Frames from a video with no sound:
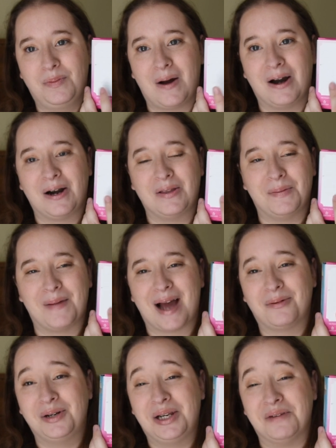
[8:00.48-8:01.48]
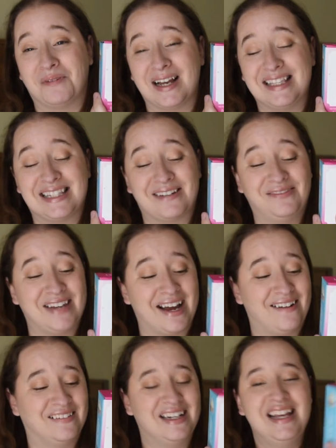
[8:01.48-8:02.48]
part on the back where you can write stuff
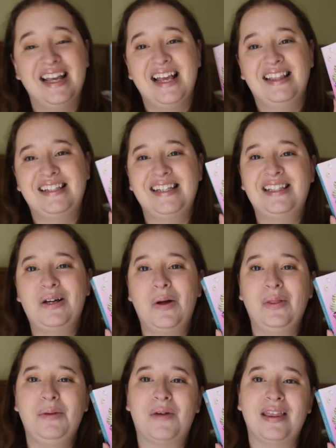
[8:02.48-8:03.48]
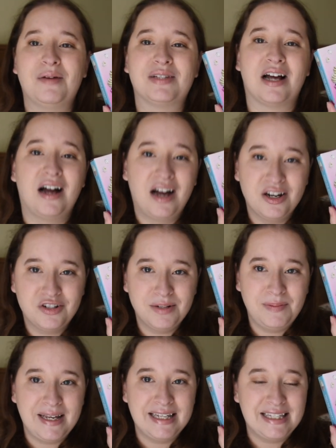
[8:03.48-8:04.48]
down. This is the only one that was 100
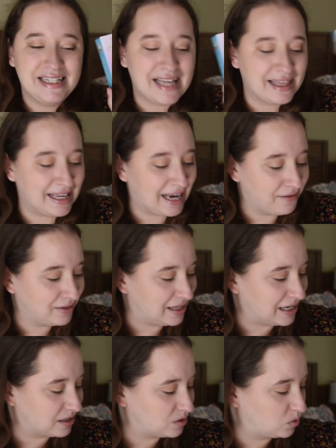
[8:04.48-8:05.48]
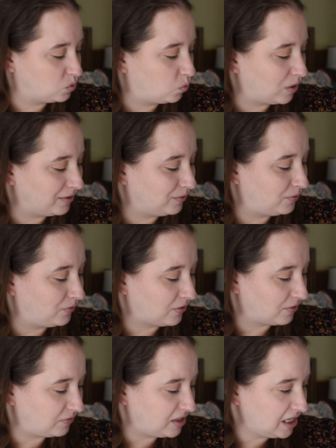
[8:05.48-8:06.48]
pieces. I think everything else was
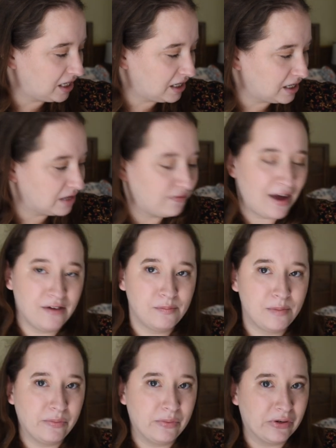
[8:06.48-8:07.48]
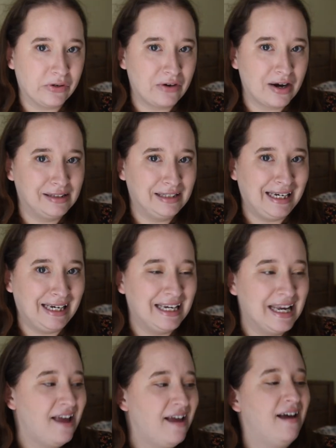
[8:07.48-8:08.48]
150 if I remember correctly.
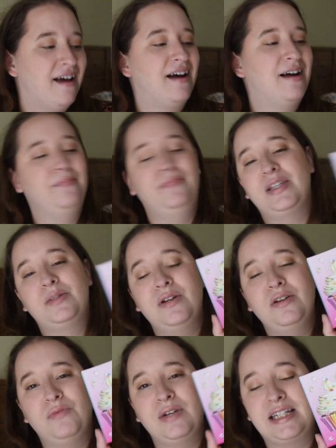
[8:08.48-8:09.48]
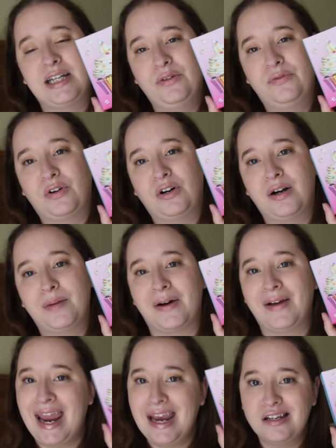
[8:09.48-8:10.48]
Um, this one one retailed for
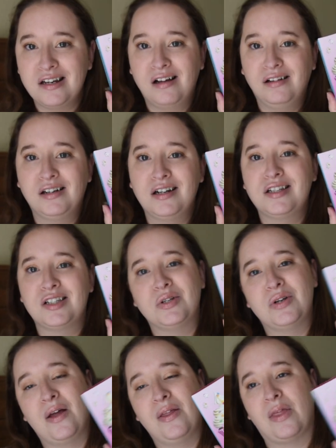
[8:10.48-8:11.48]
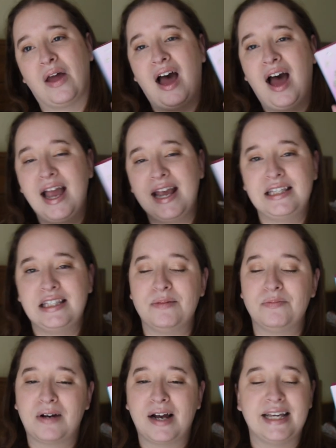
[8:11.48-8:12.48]
about $8, so not the highest in
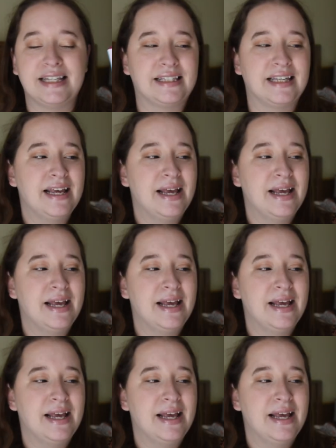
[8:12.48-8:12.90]
price,